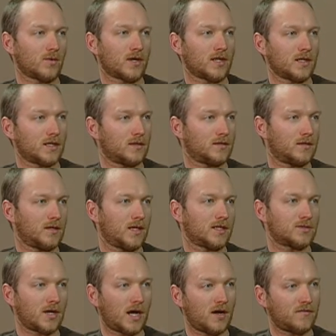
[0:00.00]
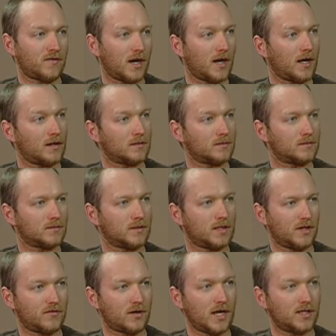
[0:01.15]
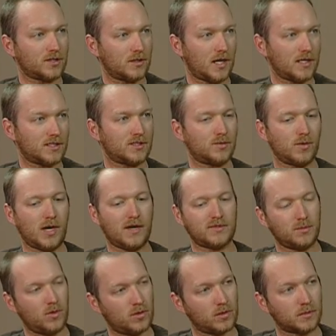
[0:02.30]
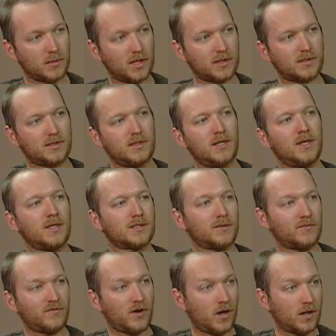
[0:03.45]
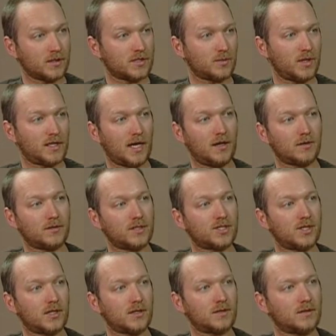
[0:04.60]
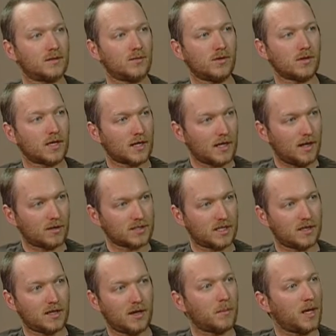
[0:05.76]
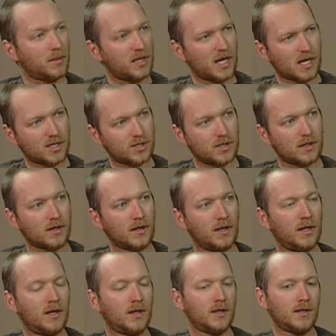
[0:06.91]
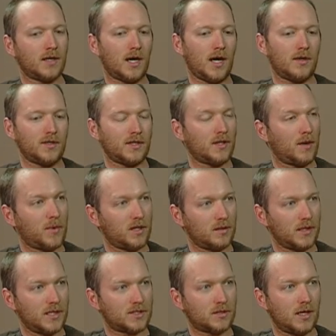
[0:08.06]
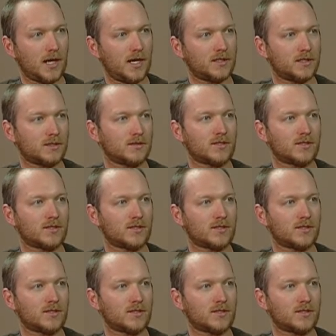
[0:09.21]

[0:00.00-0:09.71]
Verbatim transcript: We're going to stratify on different age classes, so we'll have some older bucks, some fawns that we collar this year. We'll get collars on them maybe next year, and then that middle age class.